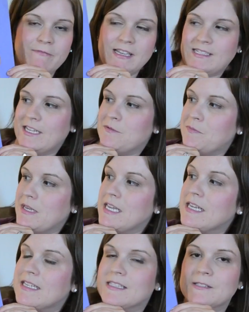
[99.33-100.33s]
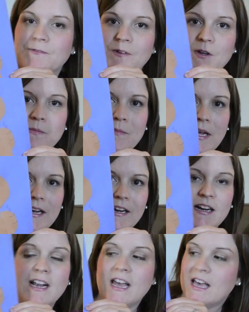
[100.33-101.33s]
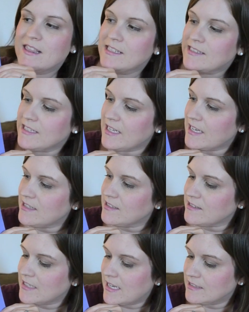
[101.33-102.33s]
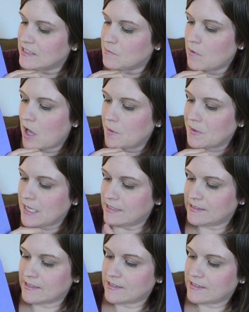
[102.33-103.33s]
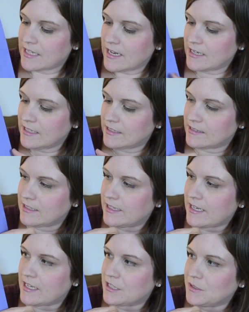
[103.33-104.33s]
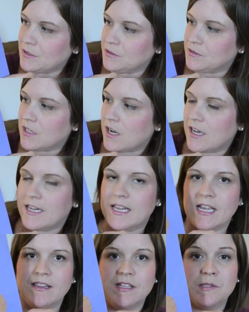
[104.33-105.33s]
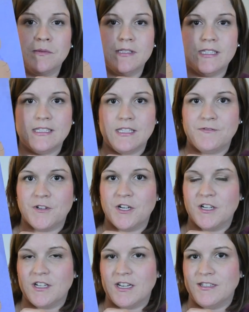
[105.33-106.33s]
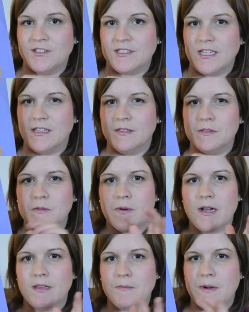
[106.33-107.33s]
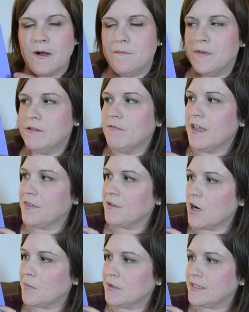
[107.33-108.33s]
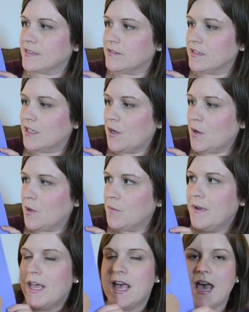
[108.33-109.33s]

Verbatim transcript: and we did B is for bear. This again just had small pieces that needed to get glued on, and this was easy for her to understand. This was probably about midway through our Preschool at Home,